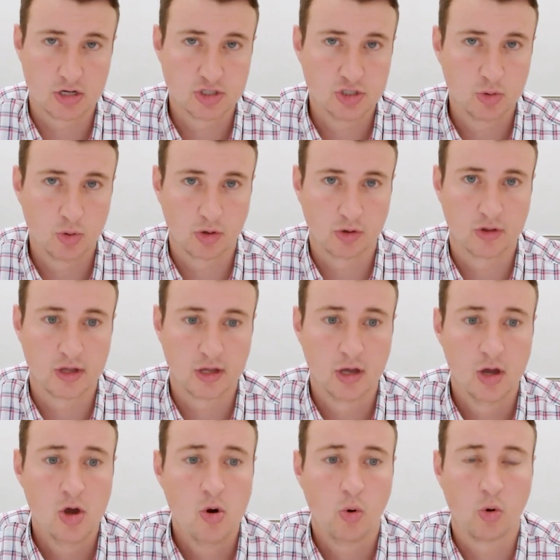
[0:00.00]
too early
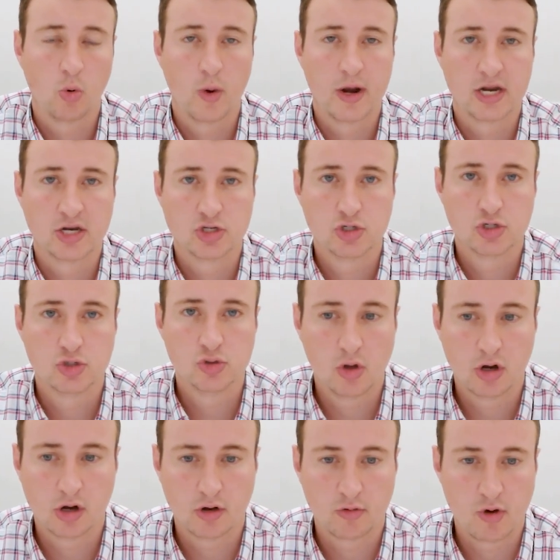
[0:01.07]
or waiting too
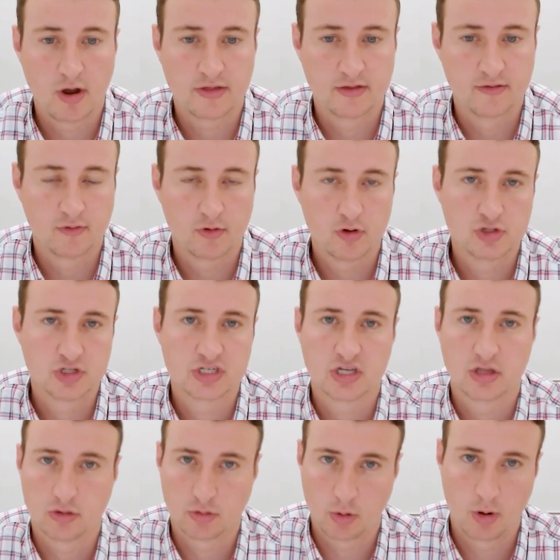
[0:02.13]
long on Roth conversions, can
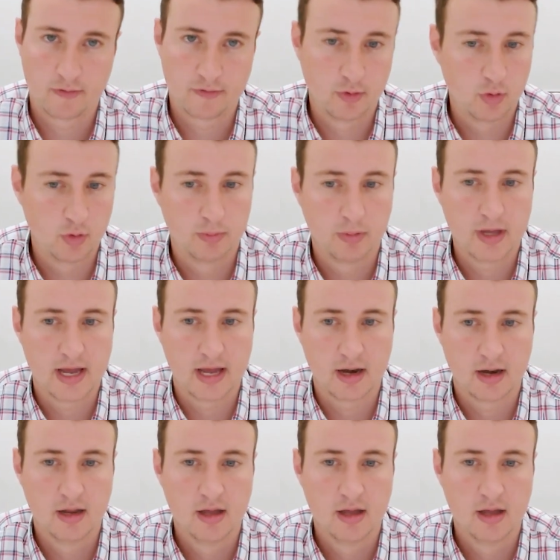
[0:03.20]
throw off the whole plan.